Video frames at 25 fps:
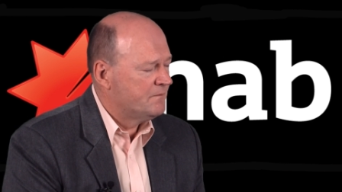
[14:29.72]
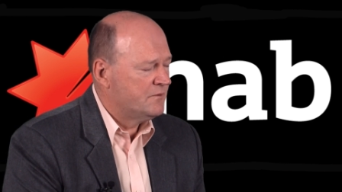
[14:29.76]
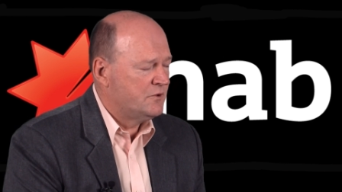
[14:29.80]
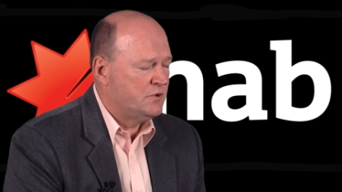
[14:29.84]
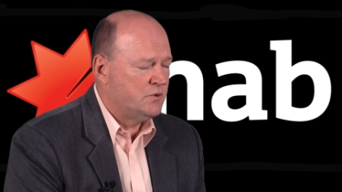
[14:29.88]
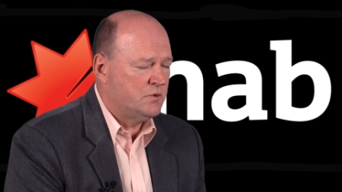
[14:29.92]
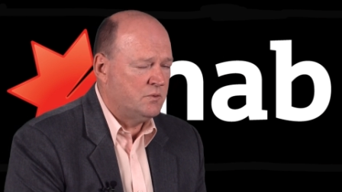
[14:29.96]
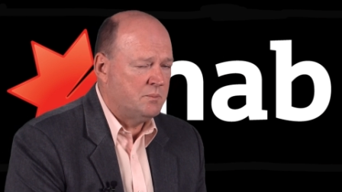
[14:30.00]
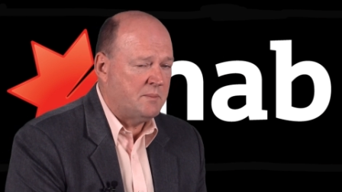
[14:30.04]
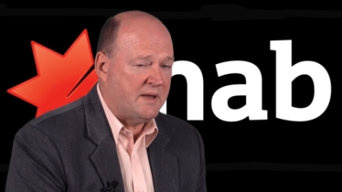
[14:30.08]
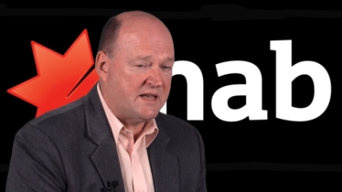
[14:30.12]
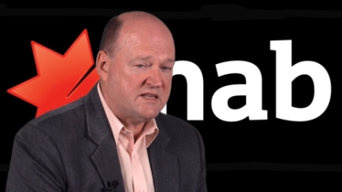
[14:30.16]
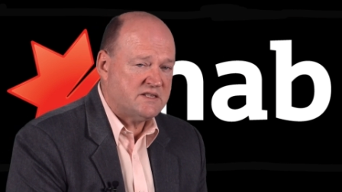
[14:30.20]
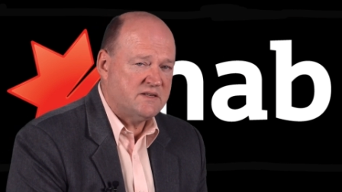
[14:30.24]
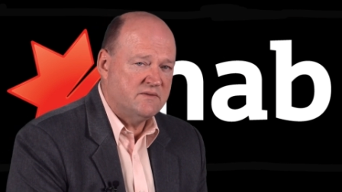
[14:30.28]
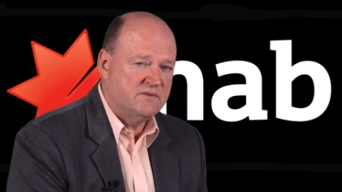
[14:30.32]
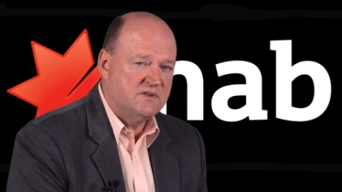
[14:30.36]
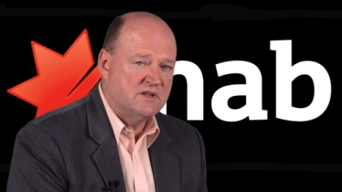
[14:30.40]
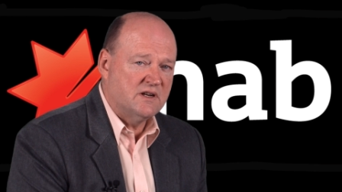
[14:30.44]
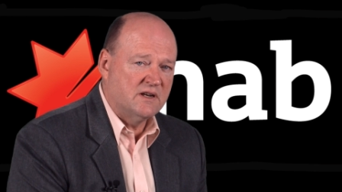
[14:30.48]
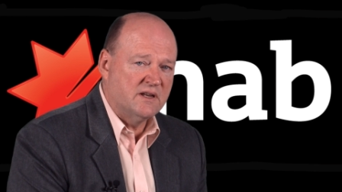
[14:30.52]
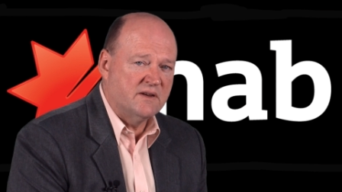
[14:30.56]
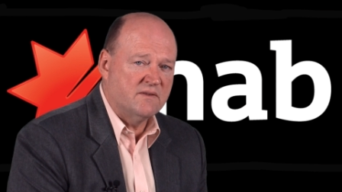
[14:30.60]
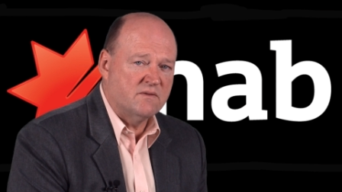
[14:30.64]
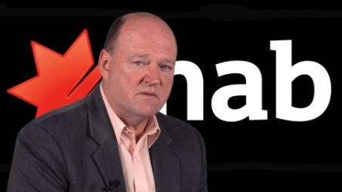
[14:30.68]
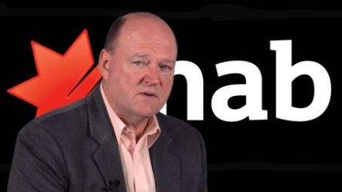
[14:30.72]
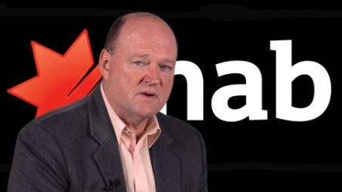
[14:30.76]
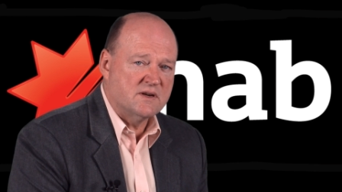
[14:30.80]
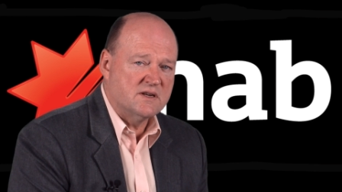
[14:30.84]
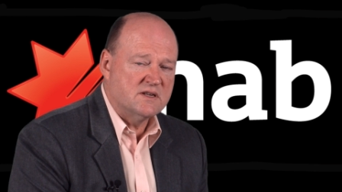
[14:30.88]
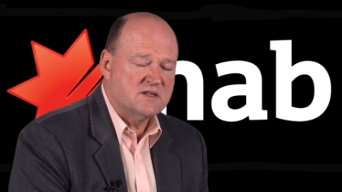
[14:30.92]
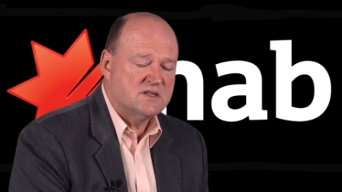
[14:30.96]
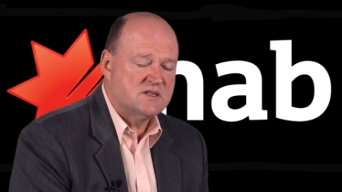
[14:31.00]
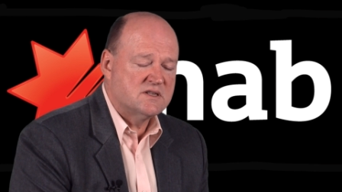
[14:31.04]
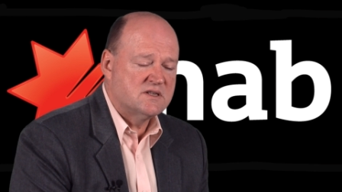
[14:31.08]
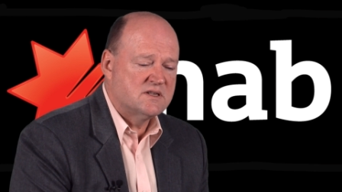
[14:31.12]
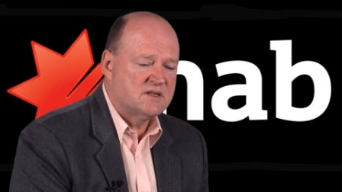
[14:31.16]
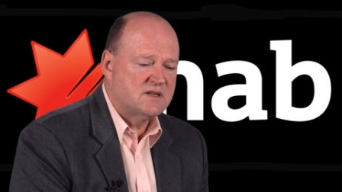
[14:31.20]
do massive
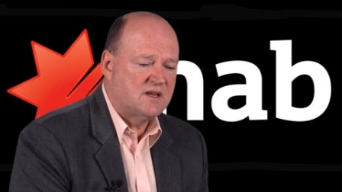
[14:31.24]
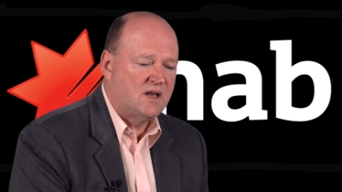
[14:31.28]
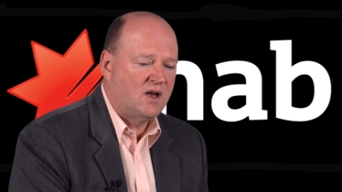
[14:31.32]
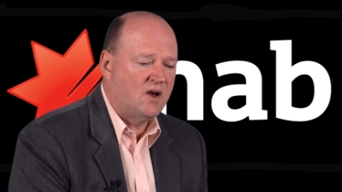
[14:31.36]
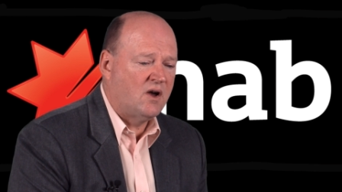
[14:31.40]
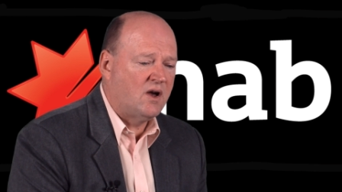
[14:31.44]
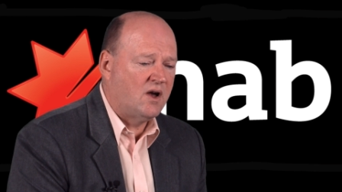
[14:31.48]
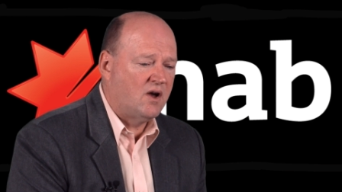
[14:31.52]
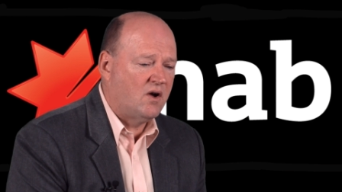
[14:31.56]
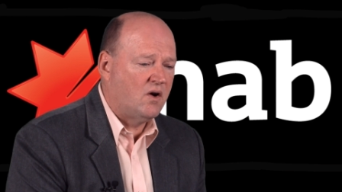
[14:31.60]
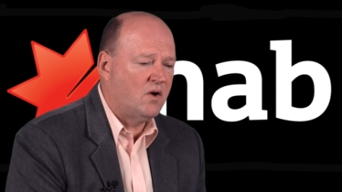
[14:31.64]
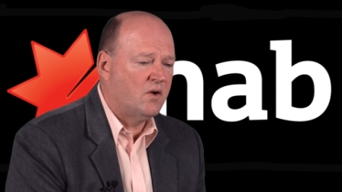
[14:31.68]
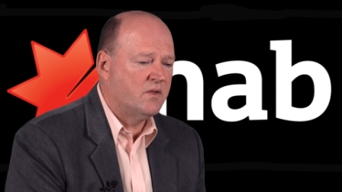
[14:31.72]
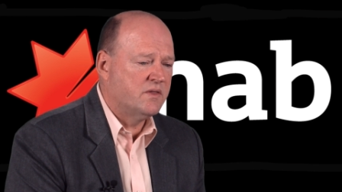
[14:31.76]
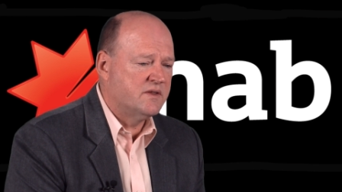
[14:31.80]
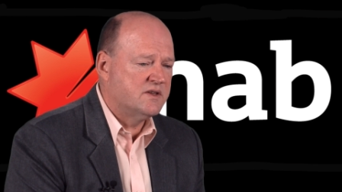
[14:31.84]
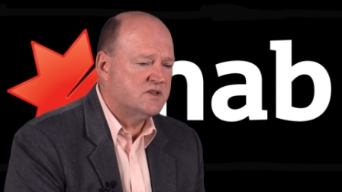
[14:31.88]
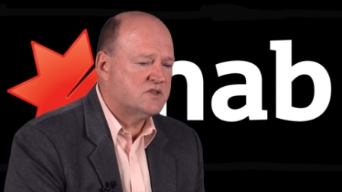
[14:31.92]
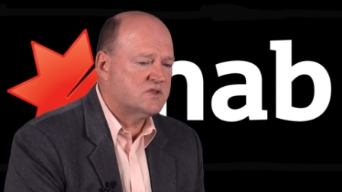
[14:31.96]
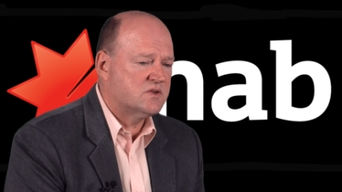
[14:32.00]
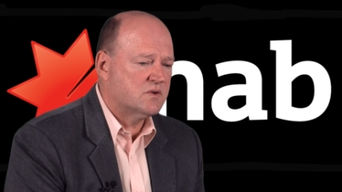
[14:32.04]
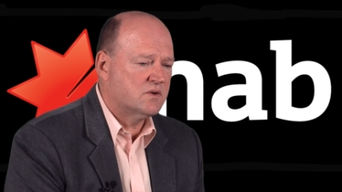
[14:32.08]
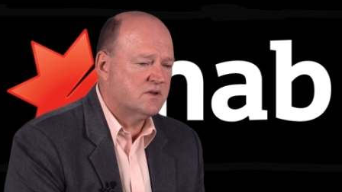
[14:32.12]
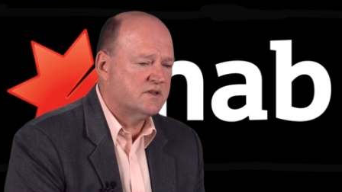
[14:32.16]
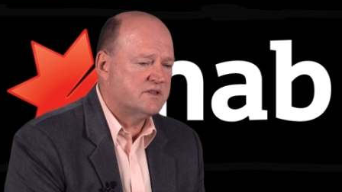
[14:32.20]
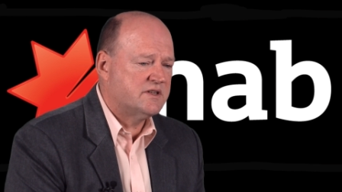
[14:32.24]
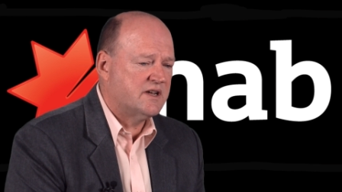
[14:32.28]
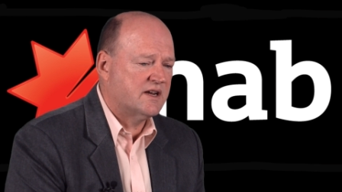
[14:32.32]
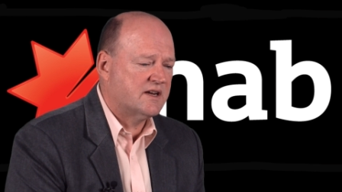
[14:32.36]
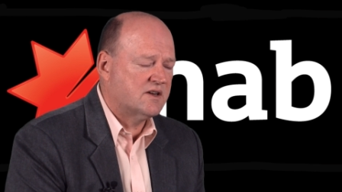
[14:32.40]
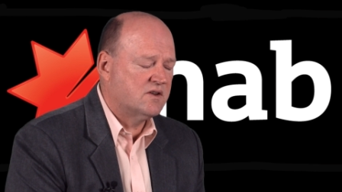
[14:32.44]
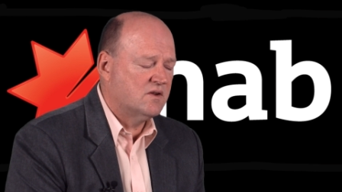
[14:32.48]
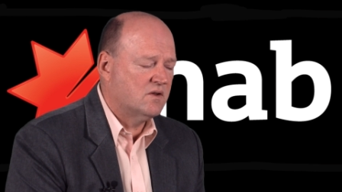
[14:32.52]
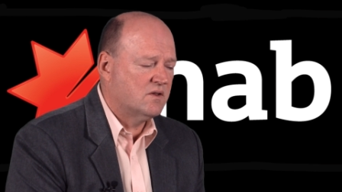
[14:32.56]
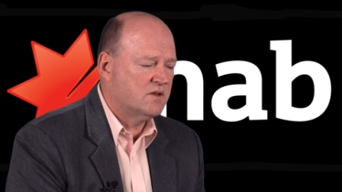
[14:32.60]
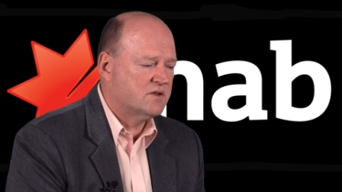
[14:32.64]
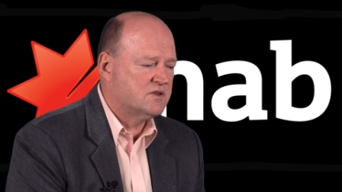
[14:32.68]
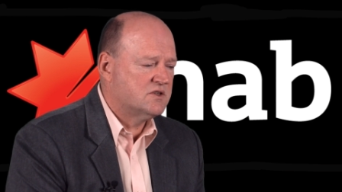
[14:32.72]
deliveries on this sort of
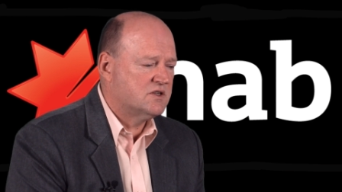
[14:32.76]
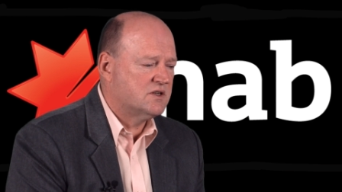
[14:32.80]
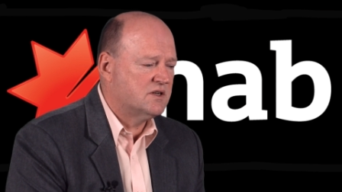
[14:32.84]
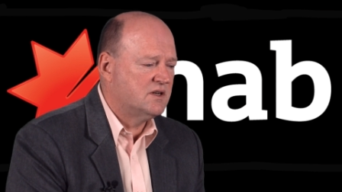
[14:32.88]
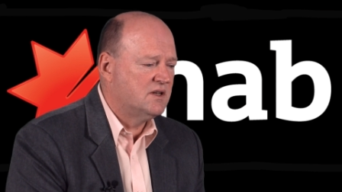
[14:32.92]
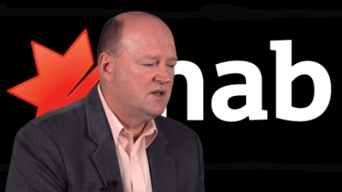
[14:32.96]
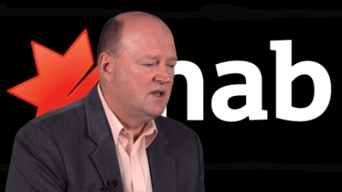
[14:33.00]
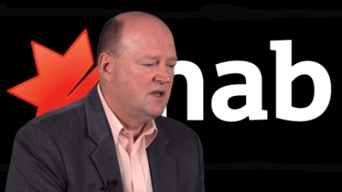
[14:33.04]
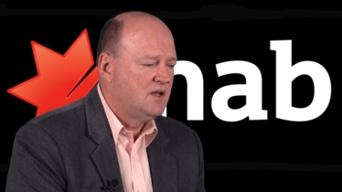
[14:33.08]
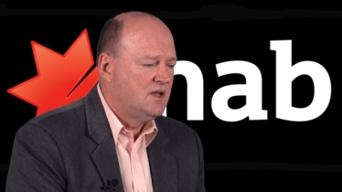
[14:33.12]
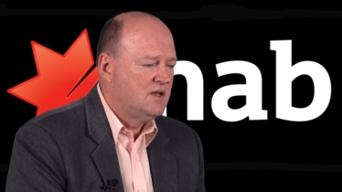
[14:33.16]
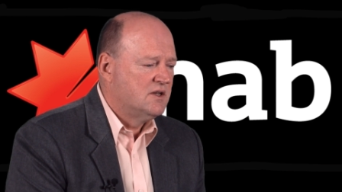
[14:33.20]
technology.